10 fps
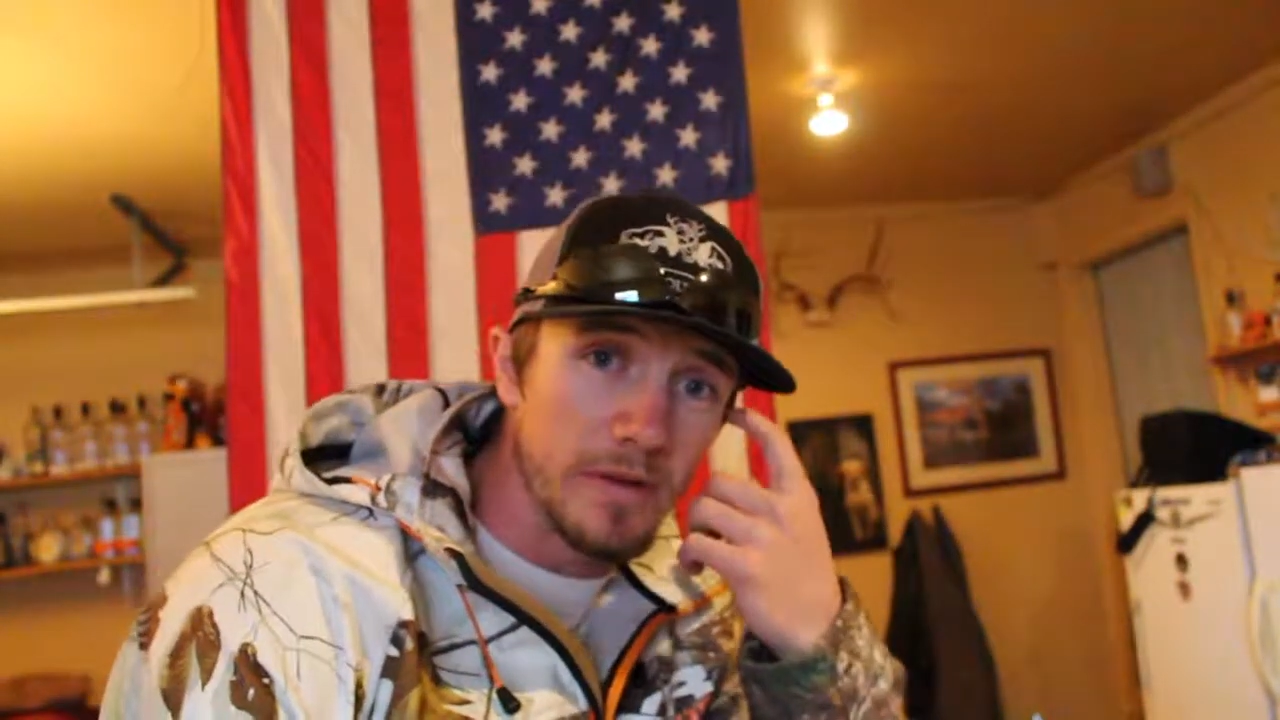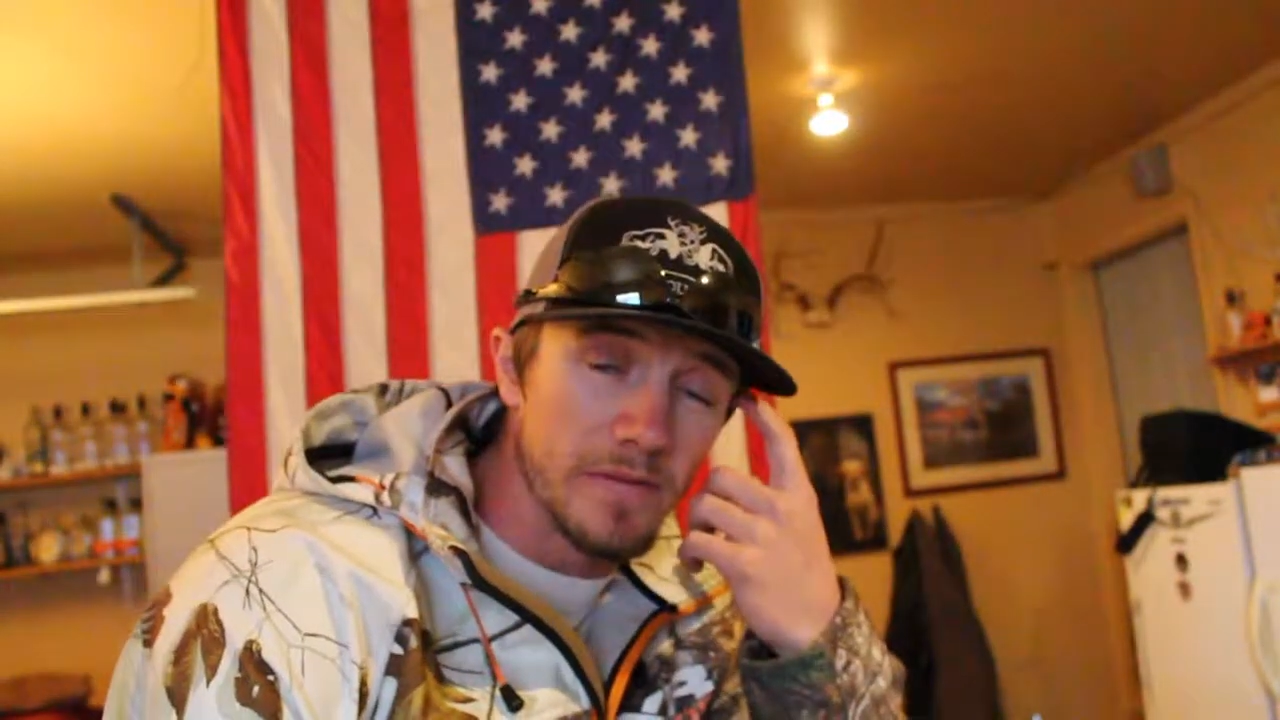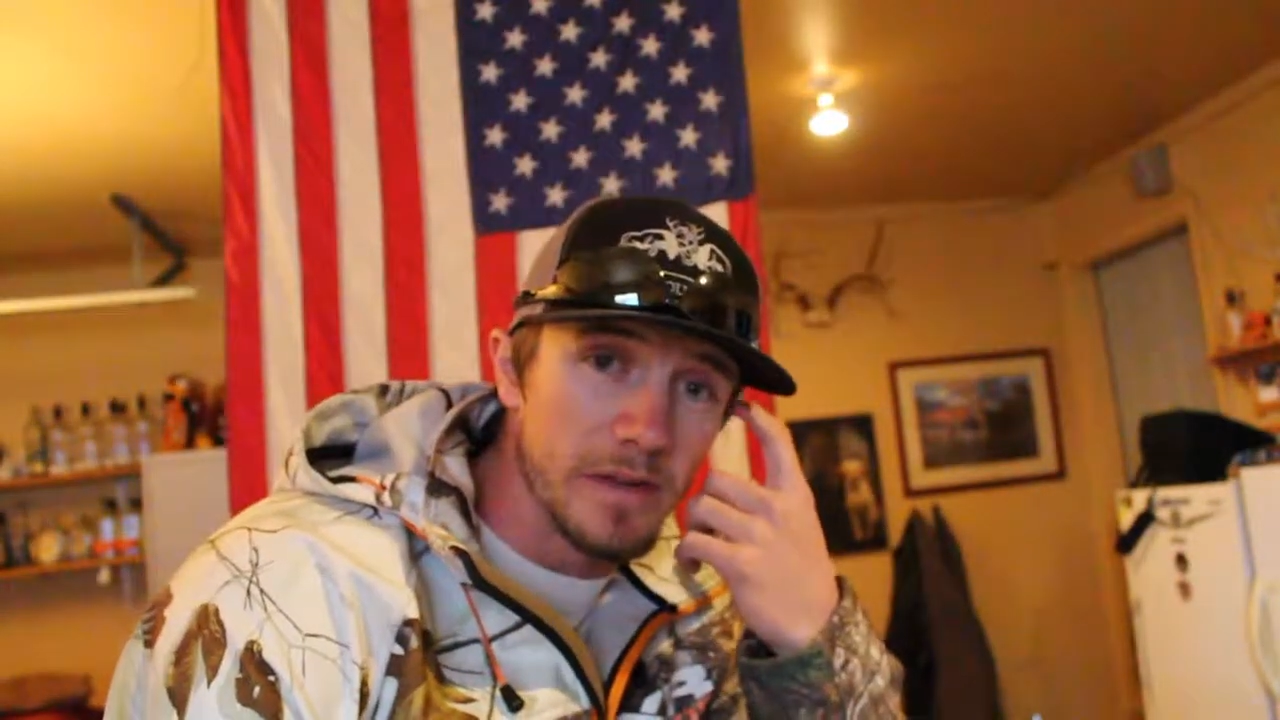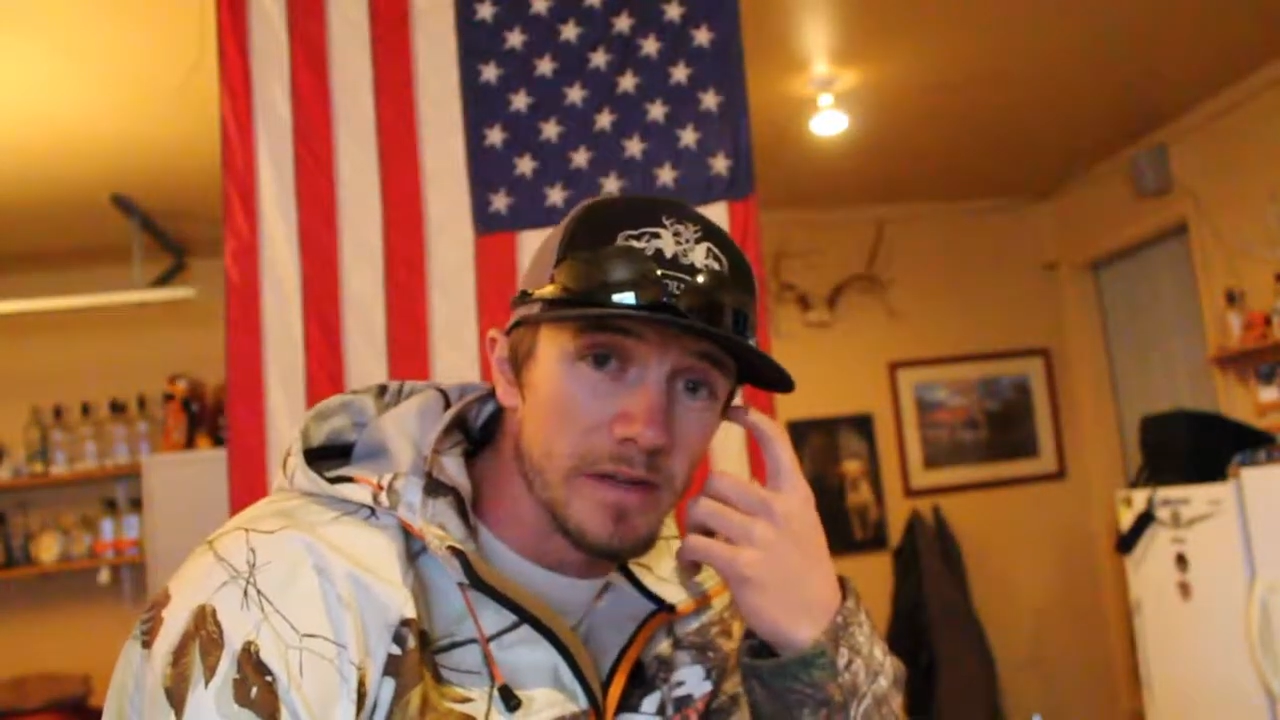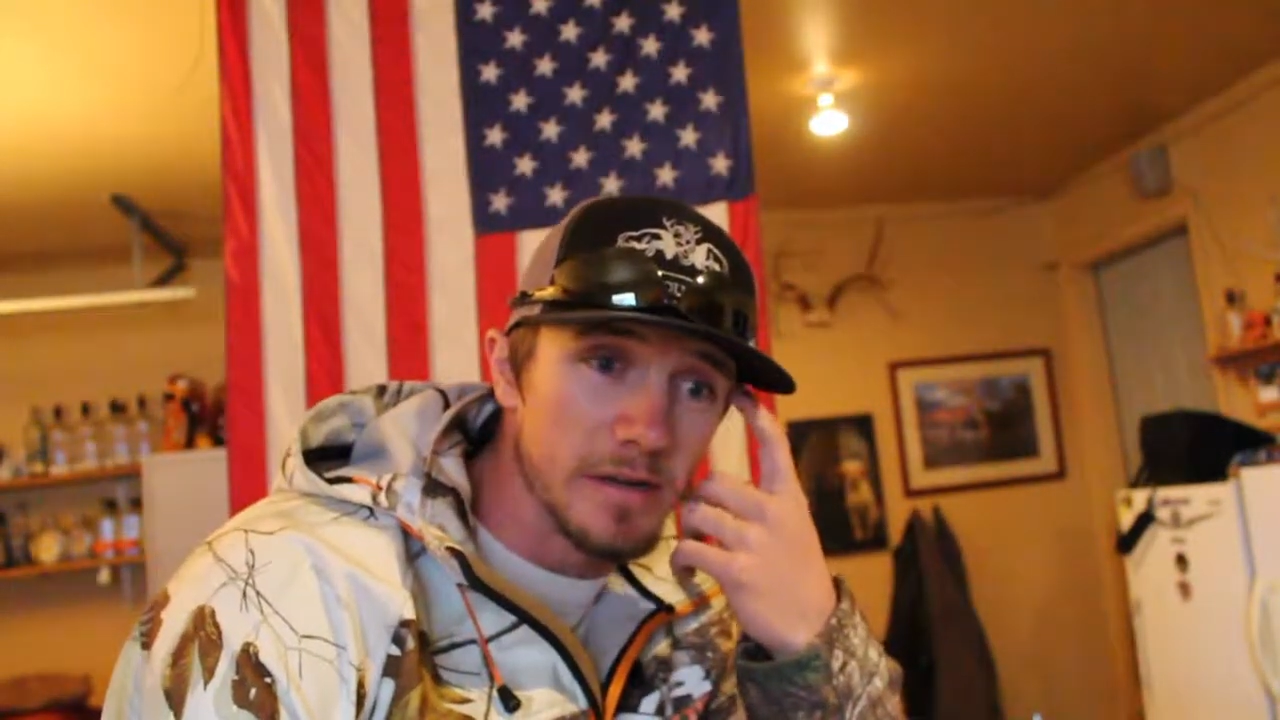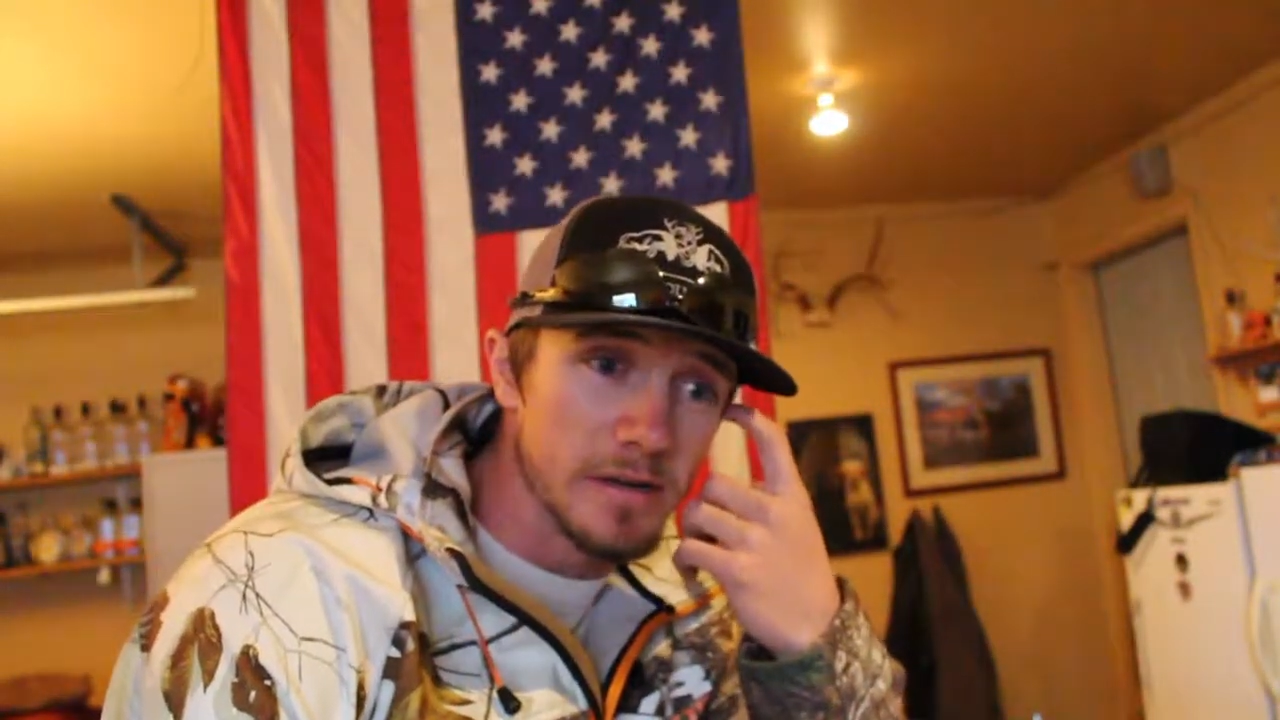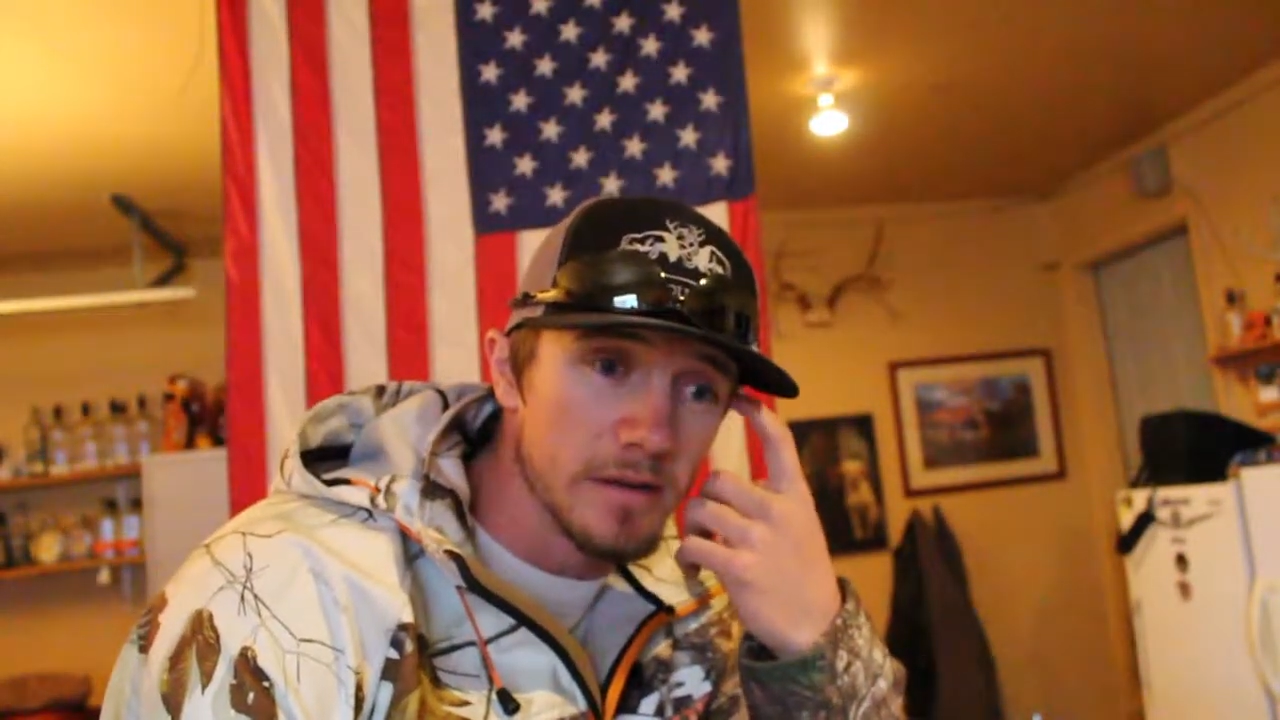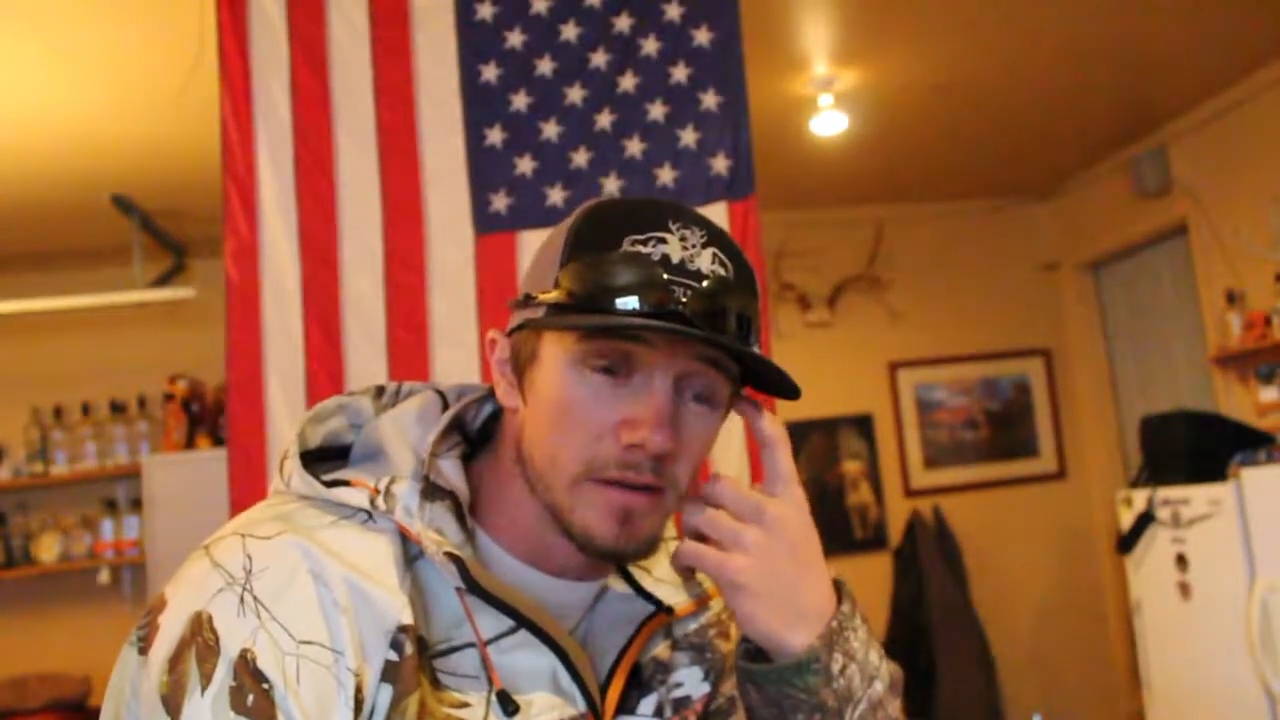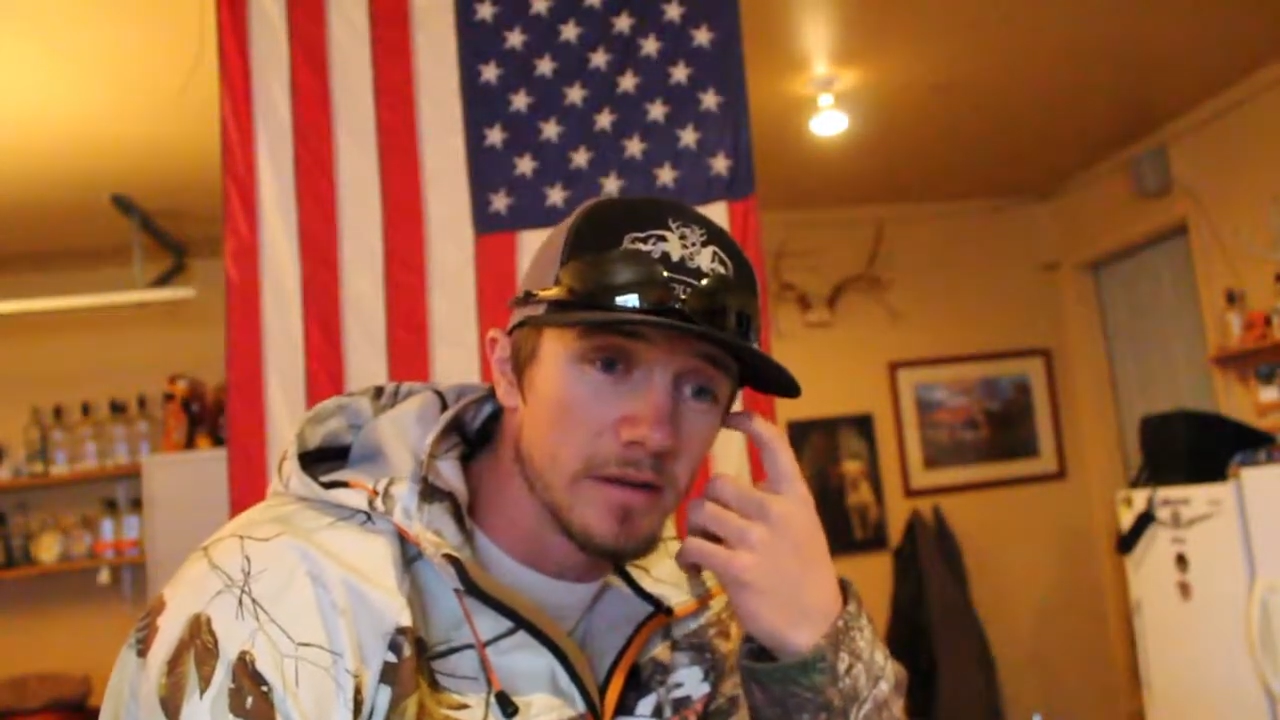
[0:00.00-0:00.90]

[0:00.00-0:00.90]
every year